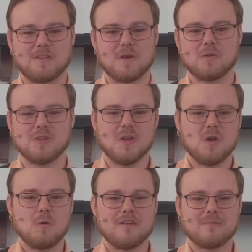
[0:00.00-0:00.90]
to those
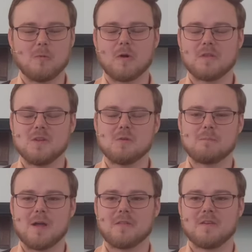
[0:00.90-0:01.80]
who have more than you
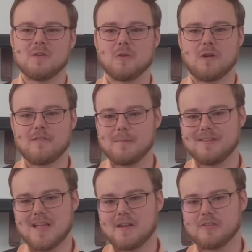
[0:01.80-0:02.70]
or better than you, you'll never be
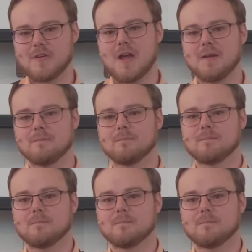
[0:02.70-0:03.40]
satisfied.